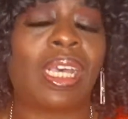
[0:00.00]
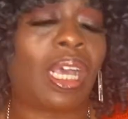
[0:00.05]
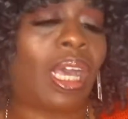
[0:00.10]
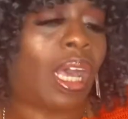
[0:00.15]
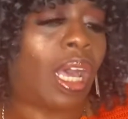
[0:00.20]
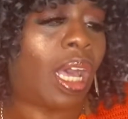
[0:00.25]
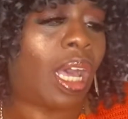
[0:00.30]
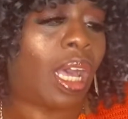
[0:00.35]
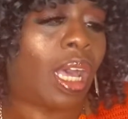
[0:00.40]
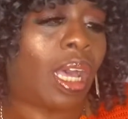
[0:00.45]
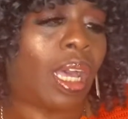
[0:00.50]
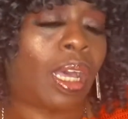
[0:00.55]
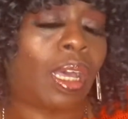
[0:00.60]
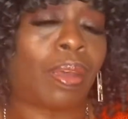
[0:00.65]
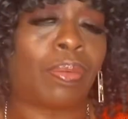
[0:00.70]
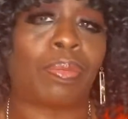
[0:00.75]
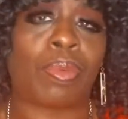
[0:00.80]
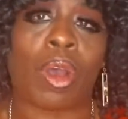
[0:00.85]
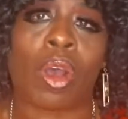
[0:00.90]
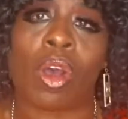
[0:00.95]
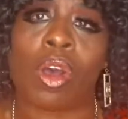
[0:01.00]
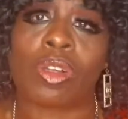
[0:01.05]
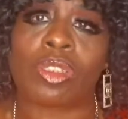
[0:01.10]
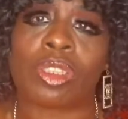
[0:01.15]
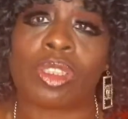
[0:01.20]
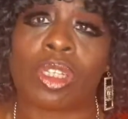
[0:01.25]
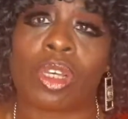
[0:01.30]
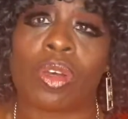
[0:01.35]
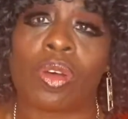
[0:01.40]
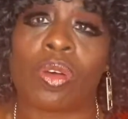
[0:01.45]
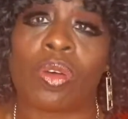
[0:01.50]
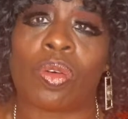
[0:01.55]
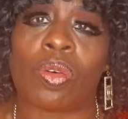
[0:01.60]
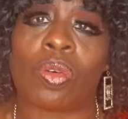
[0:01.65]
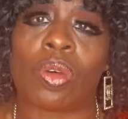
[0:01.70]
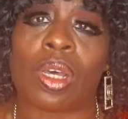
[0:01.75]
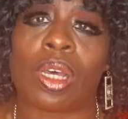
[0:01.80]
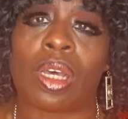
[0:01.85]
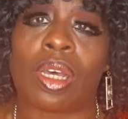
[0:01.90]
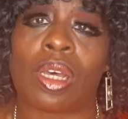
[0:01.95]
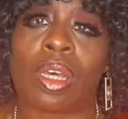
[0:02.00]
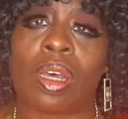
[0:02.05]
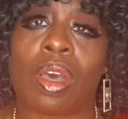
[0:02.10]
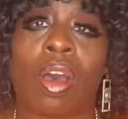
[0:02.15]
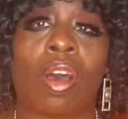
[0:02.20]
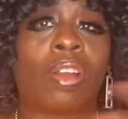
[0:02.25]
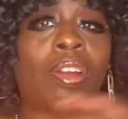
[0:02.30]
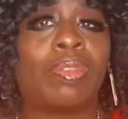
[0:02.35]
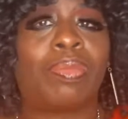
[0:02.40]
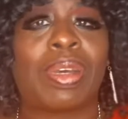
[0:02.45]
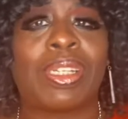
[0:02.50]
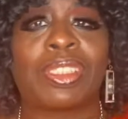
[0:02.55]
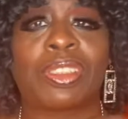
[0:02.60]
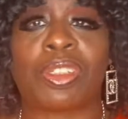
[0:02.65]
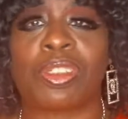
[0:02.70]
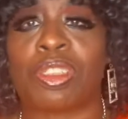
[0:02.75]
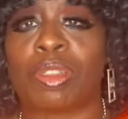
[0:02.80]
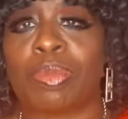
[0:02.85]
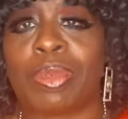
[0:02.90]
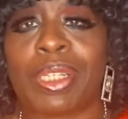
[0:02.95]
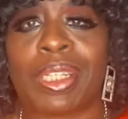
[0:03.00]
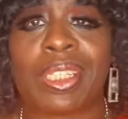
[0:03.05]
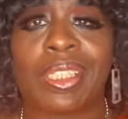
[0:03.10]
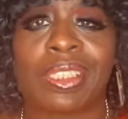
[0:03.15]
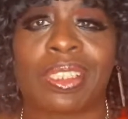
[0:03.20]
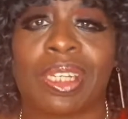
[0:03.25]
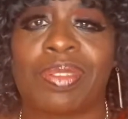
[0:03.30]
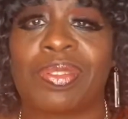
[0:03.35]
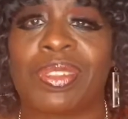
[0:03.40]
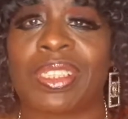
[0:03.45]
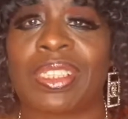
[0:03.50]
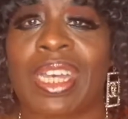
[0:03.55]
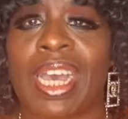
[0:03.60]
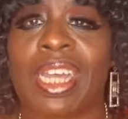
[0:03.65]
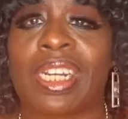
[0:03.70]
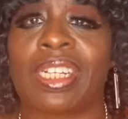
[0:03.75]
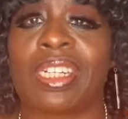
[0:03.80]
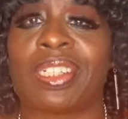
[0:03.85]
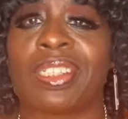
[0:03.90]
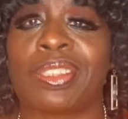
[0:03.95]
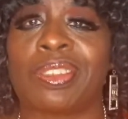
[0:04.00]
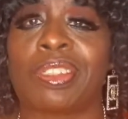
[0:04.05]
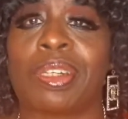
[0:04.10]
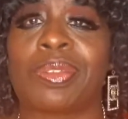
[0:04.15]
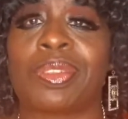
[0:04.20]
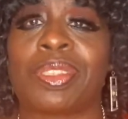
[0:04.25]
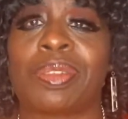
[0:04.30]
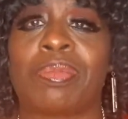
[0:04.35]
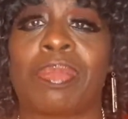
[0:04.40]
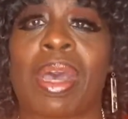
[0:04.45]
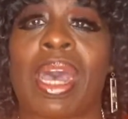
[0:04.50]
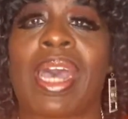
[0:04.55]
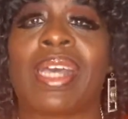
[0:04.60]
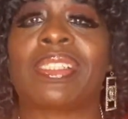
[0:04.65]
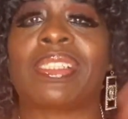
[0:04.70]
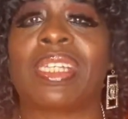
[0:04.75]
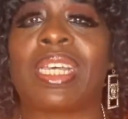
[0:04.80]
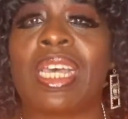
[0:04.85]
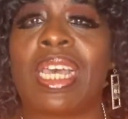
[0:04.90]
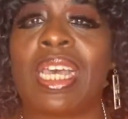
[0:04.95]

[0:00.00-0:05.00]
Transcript: Also, all of my social media stuff is down in the description box,